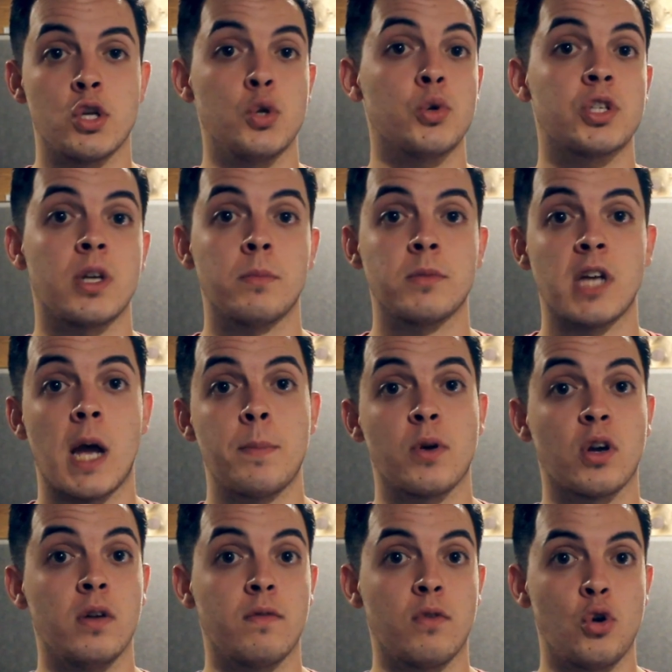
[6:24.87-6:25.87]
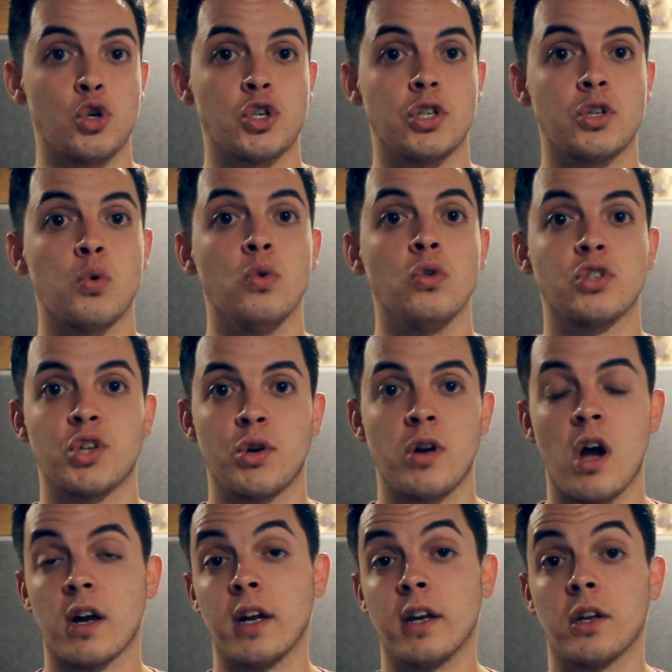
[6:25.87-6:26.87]
use some type of conversion tool so you're
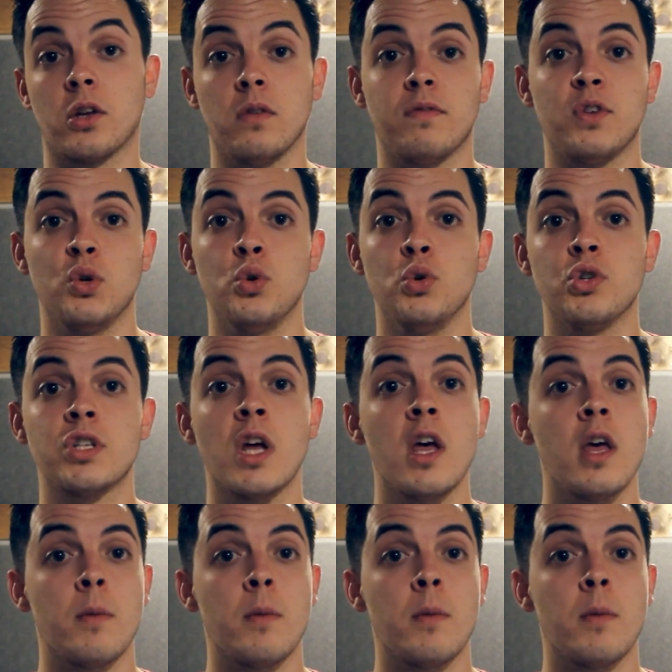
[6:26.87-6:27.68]
not getting confused.